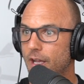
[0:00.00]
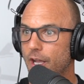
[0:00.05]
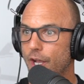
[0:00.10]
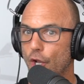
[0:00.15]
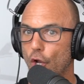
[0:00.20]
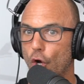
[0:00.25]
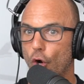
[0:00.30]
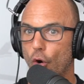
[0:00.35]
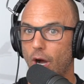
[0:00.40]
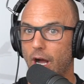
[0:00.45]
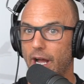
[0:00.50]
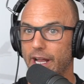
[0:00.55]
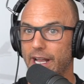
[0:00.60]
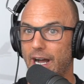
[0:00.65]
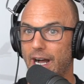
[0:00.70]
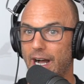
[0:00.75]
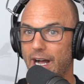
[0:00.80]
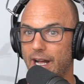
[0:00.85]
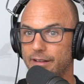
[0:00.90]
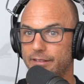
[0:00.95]
you know, I
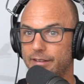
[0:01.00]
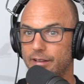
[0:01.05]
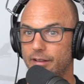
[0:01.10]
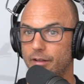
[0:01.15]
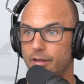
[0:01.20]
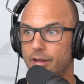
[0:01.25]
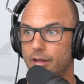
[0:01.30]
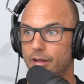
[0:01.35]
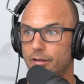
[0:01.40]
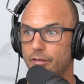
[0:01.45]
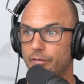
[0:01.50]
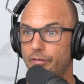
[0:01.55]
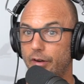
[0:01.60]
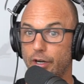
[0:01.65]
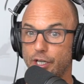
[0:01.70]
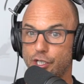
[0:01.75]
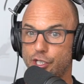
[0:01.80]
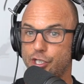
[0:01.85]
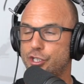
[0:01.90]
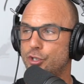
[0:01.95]
got
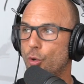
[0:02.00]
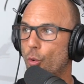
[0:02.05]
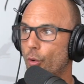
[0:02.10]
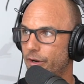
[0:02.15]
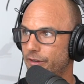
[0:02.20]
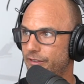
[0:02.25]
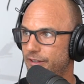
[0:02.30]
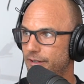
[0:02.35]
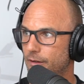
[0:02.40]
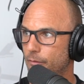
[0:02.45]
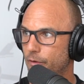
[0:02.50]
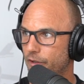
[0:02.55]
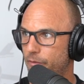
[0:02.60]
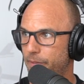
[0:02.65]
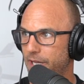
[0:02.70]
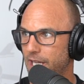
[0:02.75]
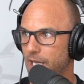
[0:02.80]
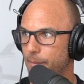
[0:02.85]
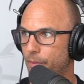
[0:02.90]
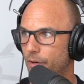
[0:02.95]
very short
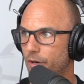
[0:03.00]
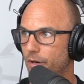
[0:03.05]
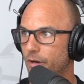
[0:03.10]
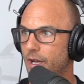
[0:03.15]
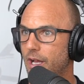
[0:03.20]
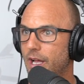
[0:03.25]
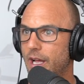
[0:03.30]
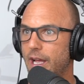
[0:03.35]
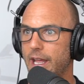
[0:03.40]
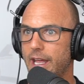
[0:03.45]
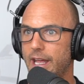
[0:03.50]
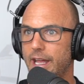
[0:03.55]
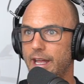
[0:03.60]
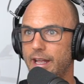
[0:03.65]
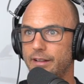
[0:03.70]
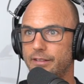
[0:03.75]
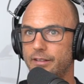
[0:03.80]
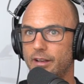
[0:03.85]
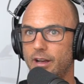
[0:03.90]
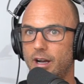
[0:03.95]
with people
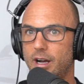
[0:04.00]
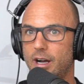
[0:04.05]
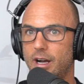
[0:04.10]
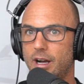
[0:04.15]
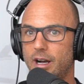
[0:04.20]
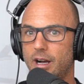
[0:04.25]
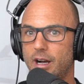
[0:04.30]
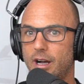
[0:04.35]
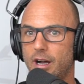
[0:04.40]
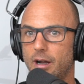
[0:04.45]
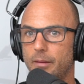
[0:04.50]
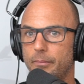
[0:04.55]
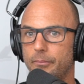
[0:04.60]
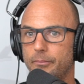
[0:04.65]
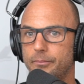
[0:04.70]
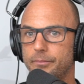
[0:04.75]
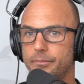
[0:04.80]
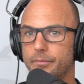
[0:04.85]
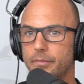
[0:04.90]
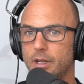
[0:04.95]
and mm.
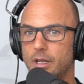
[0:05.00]
um,